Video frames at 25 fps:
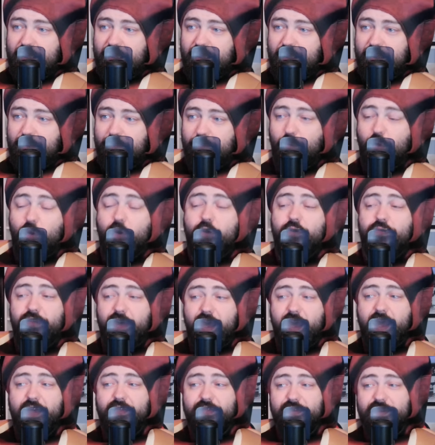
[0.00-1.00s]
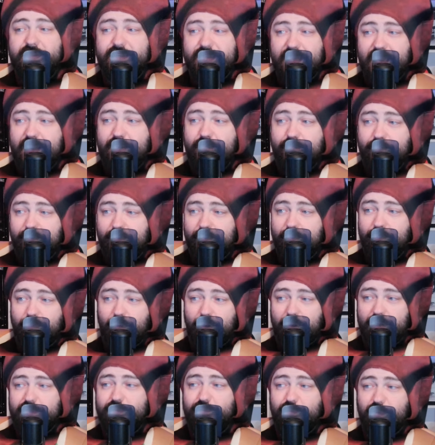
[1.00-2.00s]
more than the 10
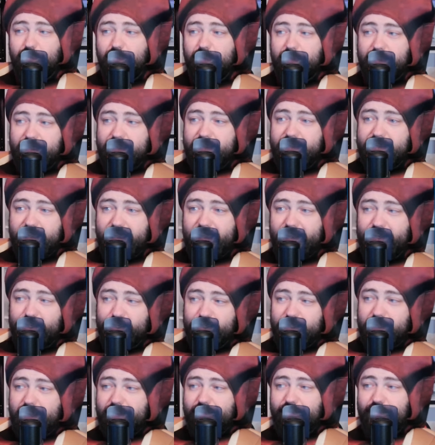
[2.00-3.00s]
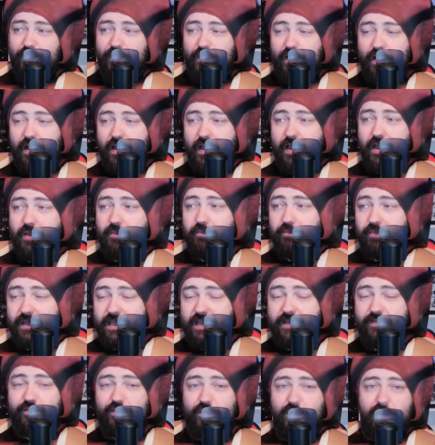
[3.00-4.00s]
parts per million danger level.
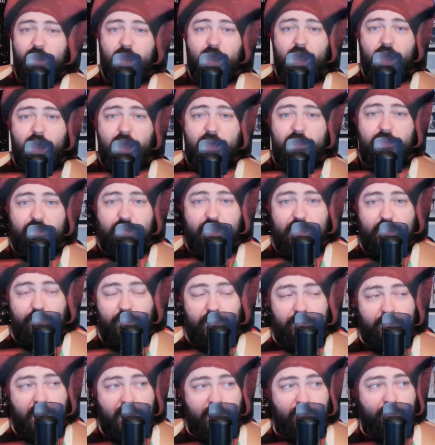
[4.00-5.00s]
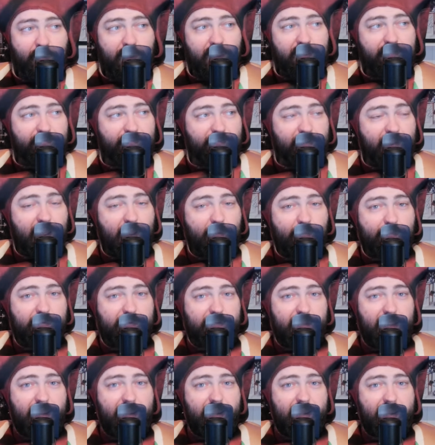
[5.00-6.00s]
Believe it or not, I think when my wife and I were
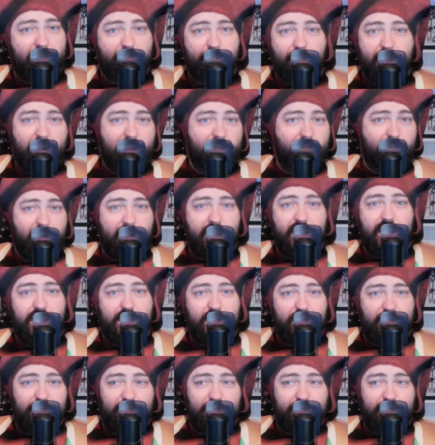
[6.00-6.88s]
dating many, many years